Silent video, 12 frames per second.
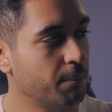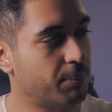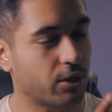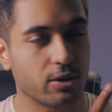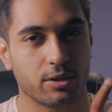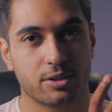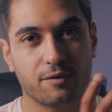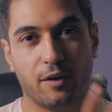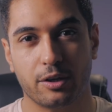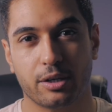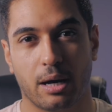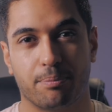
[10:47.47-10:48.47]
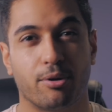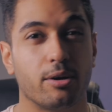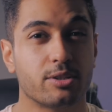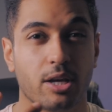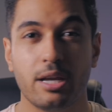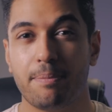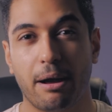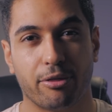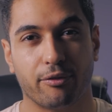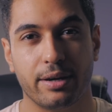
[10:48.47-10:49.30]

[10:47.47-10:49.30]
because Final Cut Pro is only about